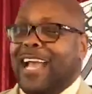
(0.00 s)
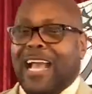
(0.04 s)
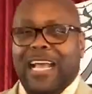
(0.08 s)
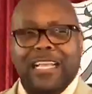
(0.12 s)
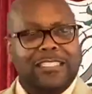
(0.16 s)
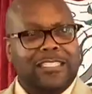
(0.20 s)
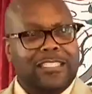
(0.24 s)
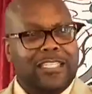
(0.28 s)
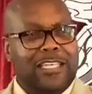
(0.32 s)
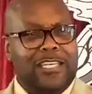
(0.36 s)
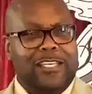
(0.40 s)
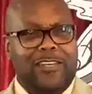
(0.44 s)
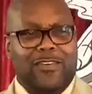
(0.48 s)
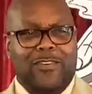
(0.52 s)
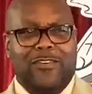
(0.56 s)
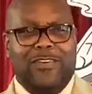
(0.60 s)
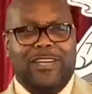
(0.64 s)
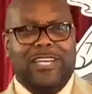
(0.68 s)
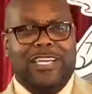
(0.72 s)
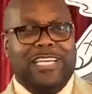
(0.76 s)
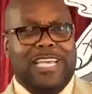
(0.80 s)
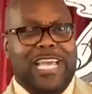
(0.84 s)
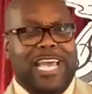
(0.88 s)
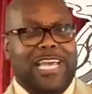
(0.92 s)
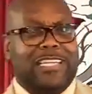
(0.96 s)
I said, "You
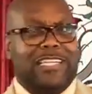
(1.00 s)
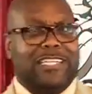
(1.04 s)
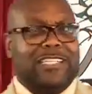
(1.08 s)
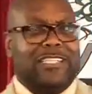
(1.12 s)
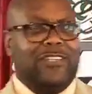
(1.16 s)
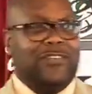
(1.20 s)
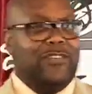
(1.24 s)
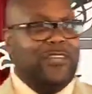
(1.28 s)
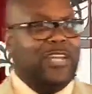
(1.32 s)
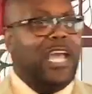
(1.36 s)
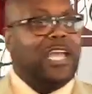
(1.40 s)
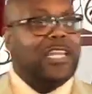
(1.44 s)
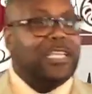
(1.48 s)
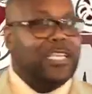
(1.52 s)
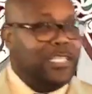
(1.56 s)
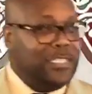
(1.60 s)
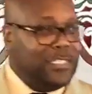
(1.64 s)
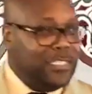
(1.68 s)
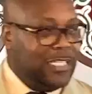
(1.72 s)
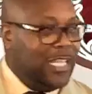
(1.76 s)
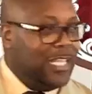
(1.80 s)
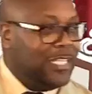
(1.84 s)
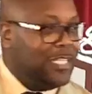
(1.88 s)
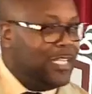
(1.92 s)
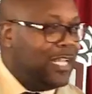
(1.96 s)
ain't got to do that." He
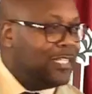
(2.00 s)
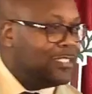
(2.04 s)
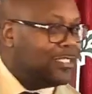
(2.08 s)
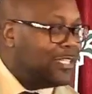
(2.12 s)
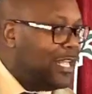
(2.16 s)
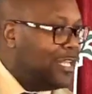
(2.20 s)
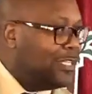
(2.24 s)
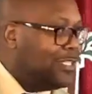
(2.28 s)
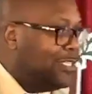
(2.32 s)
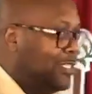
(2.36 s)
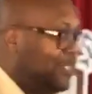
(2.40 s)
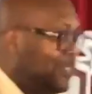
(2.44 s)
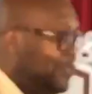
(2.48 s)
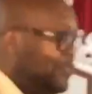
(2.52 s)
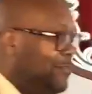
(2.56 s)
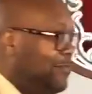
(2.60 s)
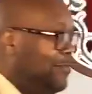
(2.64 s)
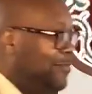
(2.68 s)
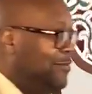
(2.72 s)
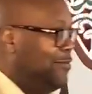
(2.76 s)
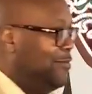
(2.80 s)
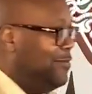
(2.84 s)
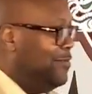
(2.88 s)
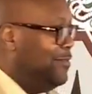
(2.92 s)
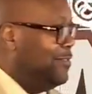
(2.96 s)
said, "Yes, I do."
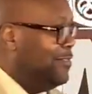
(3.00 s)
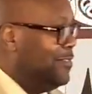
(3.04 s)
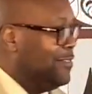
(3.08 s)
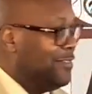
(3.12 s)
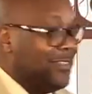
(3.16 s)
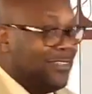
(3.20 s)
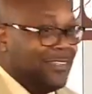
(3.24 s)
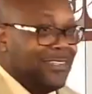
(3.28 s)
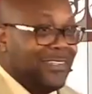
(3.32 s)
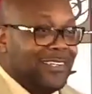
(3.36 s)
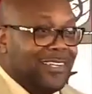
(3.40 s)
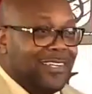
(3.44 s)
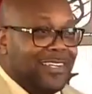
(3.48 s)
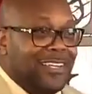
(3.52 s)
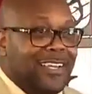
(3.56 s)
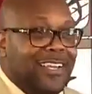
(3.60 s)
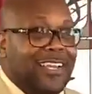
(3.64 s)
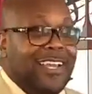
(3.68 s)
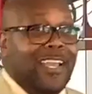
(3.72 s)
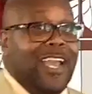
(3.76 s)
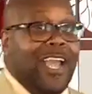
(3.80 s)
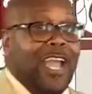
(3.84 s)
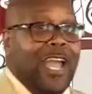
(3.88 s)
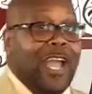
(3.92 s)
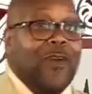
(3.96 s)

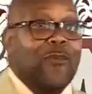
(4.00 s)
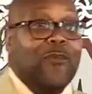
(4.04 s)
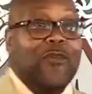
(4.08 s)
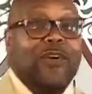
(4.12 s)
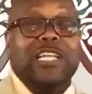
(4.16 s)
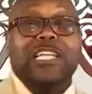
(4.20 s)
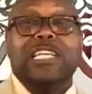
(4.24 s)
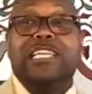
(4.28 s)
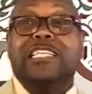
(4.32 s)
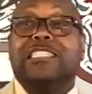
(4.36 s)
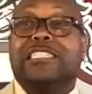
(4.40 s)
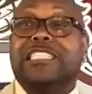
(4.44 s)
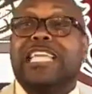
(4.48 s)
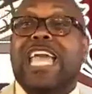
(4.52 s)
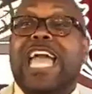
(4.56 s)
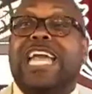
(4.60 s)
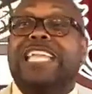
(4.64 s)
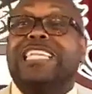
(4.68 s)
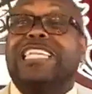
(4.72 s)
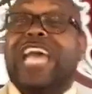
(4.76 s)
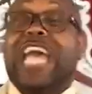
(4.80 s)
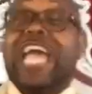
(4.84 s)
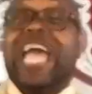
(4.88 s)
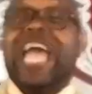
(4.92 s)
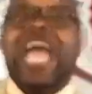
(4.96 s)
And when he
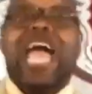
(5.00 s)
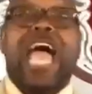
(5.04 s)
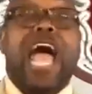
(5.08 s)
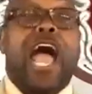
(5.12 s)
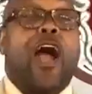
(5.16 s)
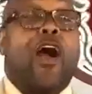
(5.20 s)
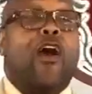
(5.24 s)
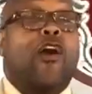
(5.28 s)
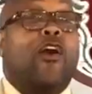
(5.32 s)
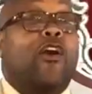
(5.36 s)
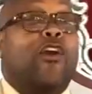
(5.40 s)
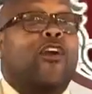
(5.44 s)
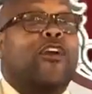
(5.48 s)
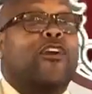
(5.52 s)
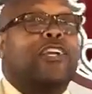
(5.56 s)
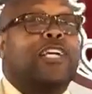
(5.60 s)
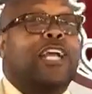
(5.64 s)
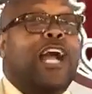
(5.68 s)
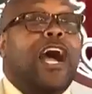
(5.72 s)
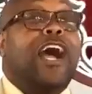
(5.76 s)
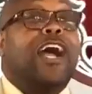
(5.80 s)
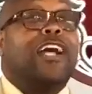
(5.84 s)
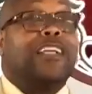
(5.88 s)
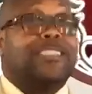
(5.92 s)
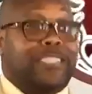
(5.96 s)
said that, I heard
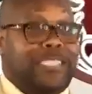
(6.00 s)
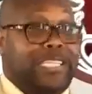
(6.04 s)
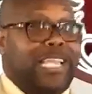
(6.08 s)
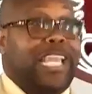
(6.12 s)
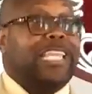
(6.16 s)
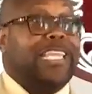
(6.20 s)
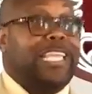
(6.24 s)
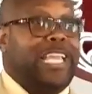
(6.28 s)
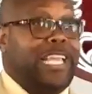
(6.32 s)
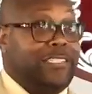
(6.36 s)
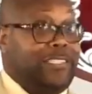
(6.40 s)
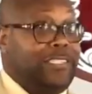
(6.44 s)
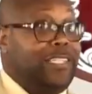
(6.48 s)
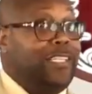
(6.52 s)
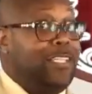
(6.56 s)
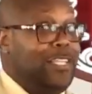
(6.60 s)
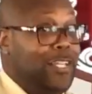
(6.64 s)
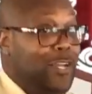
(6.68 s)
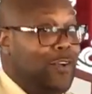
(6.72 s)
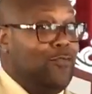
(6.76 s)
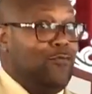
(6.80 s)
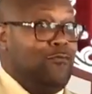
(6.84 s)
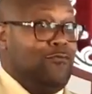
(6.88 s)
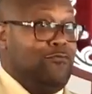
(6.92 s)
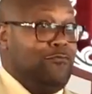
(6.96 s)
God say, Yes, he
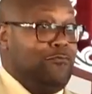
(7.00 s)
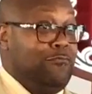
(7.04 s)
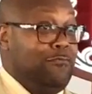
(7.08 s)
do.